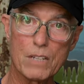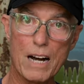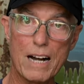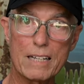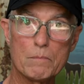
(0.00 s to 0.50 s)

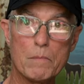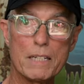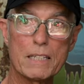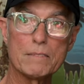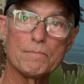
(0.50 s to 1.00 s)
I can
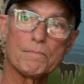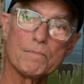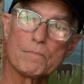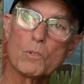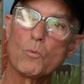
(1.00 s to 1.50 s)
make it.
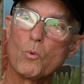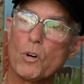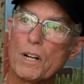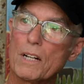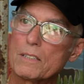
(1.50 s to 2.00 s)

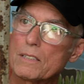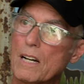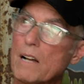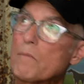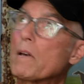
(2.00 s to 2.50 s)
One at a time,